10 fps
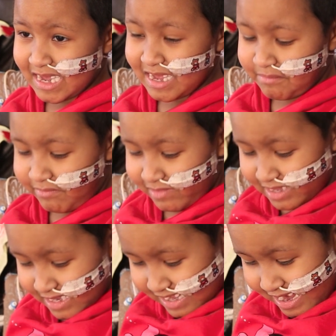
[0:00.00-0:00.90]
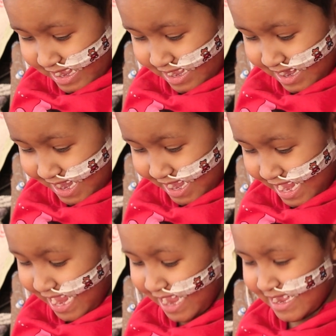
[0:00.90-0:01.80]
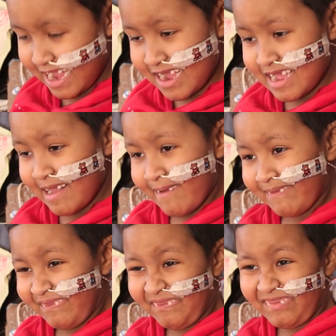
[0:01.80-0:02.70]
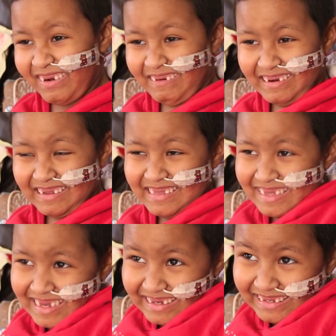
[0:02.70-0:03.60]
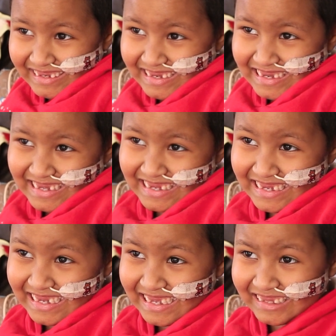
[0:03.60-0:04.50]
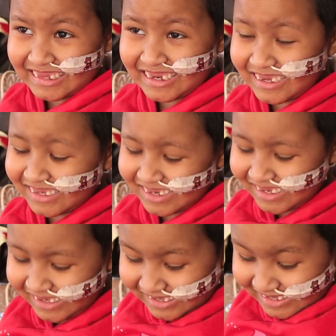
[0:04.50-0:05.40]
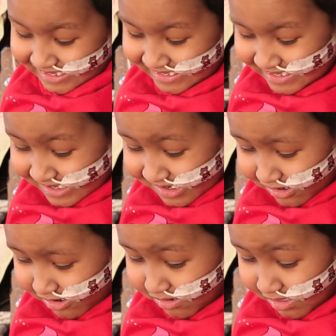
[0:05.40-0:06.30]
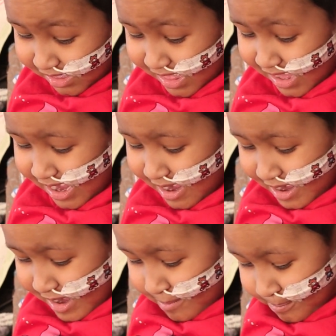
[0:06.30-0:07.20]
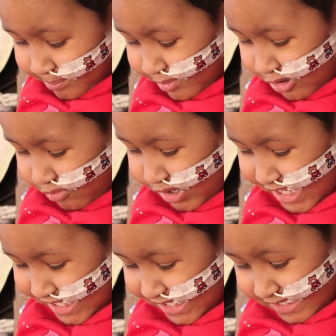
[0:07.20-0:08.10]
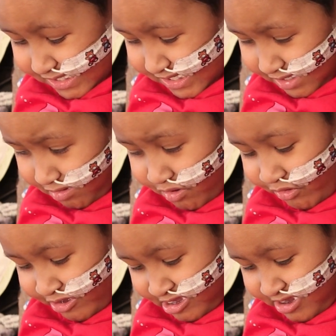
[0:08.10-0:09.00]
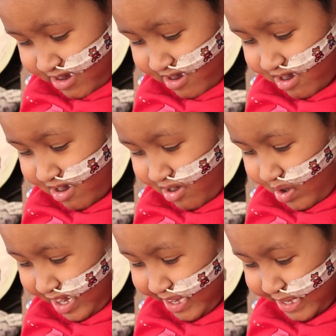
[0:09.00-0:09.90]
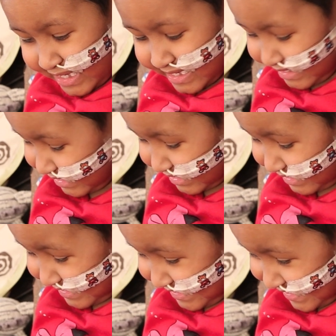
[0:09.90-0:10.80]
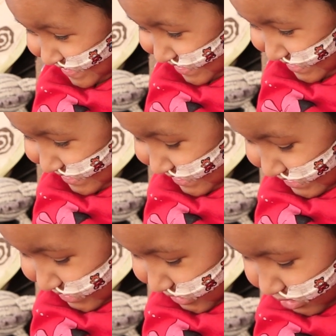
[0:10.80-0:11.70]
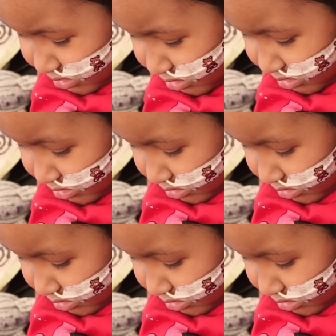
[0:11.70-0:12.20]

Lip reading: In here, but it does hurt a little. But when you close your eyes, it just